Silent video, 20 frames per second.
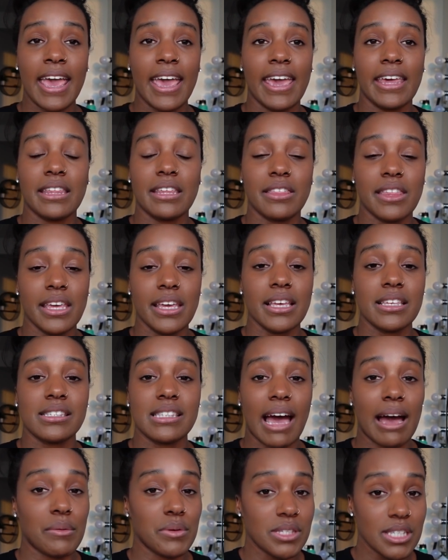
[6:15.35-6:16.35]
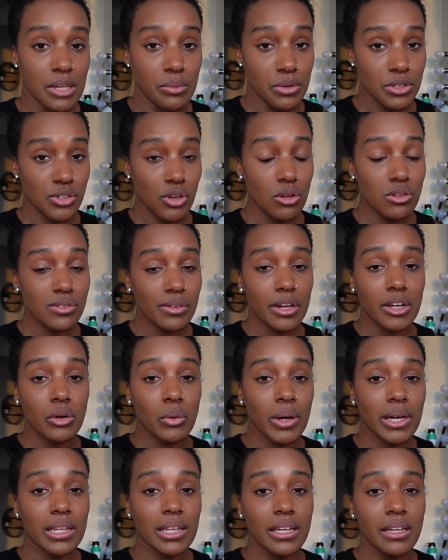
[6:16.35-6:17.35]
And the thing is, I would see results very
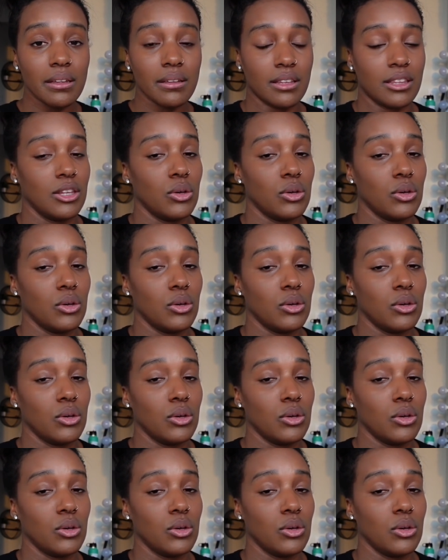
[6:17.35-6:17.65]
quickly.